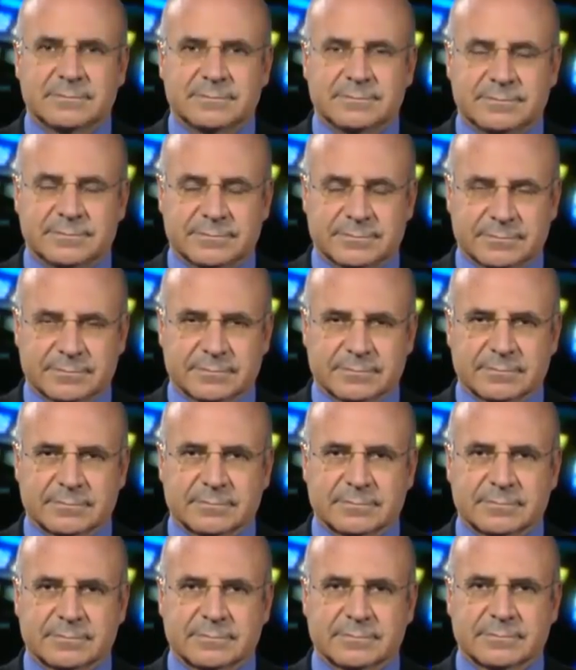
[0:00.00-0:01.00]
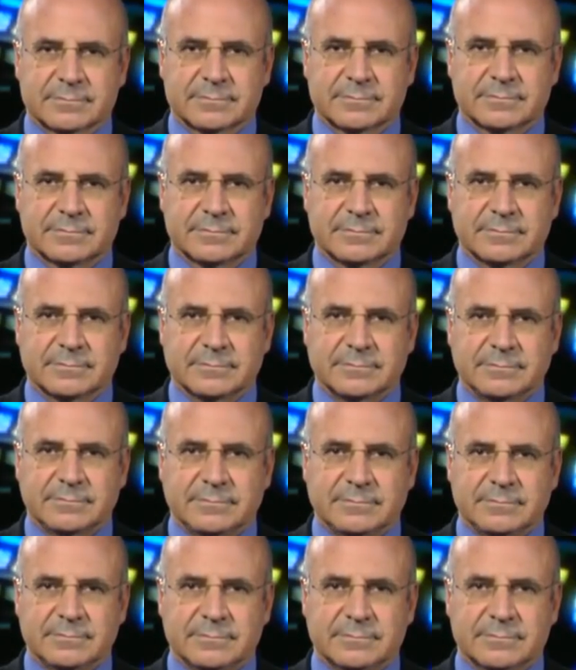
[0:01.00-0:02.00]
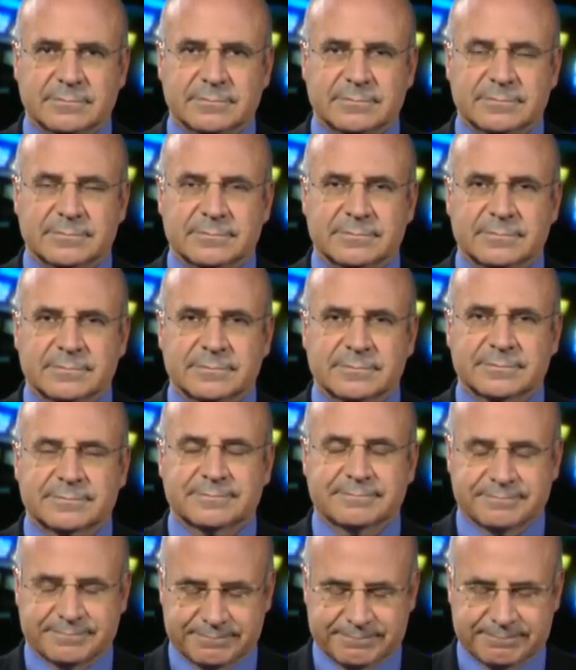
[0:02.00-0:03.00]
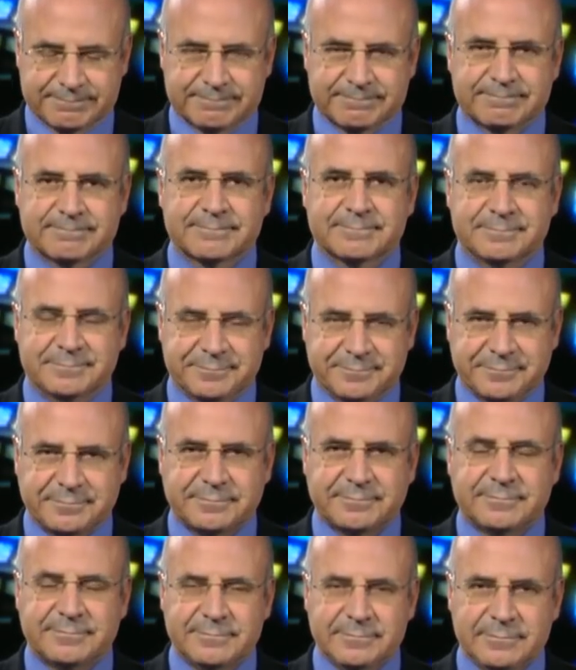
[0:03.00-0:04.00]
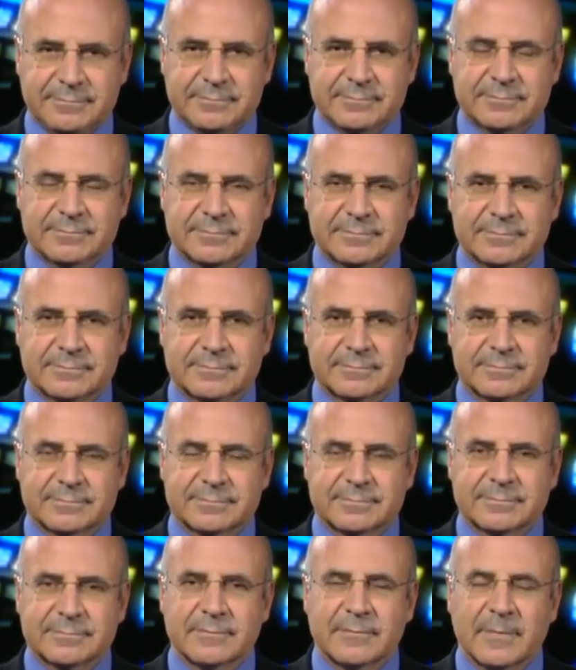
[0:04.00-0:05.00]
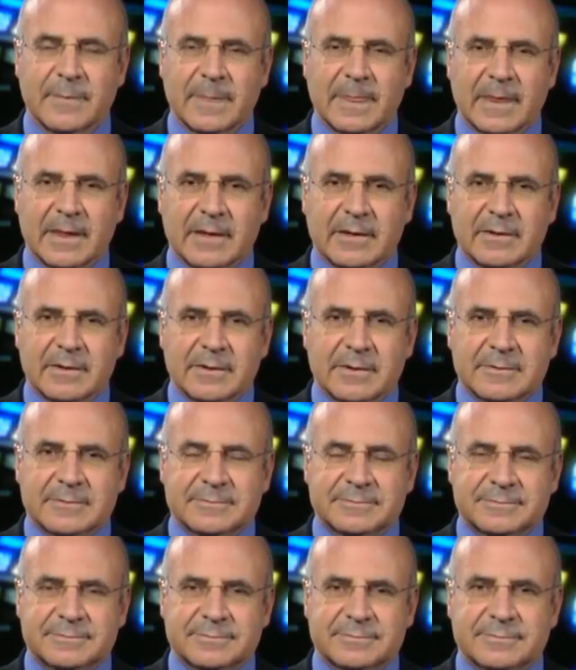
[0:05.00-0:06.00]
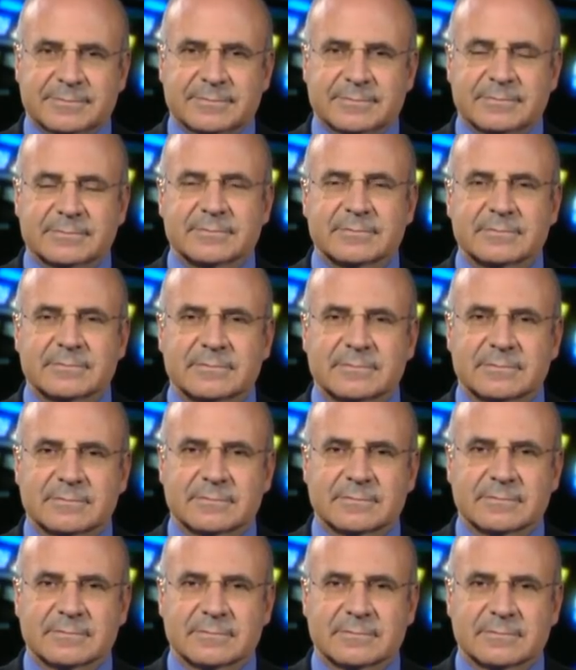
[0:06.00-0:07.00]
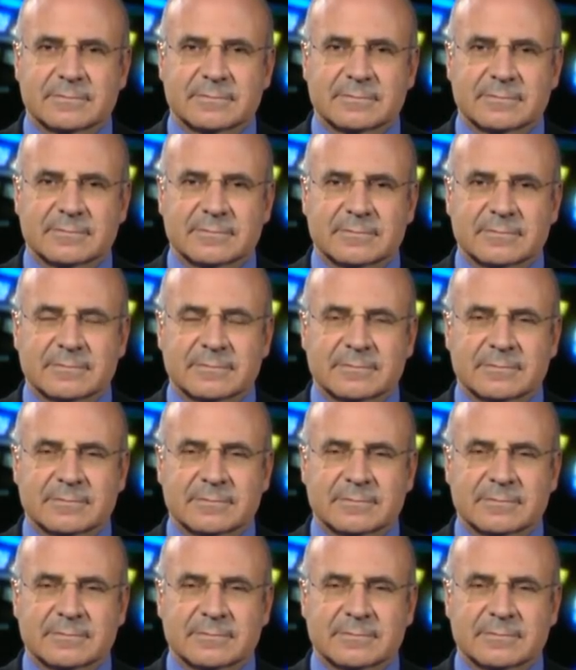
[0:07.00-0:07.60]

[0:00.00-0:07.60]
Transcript: (silent)